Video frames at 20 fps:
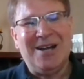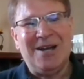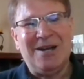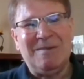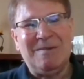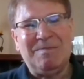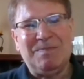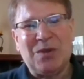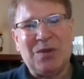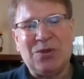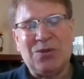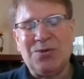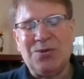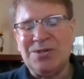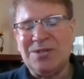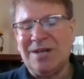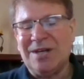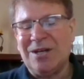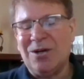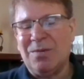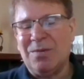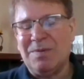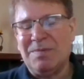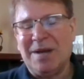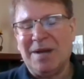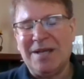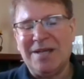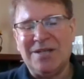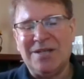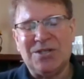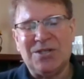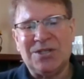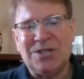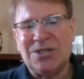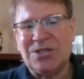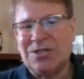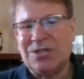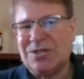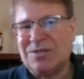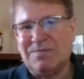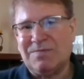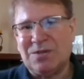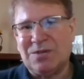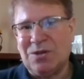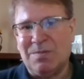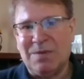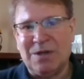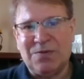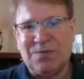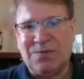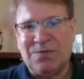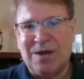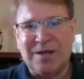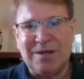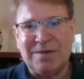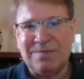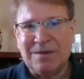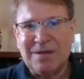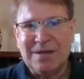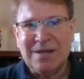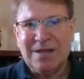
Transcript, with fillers: Um, the Thursday night open mic is just so much fun.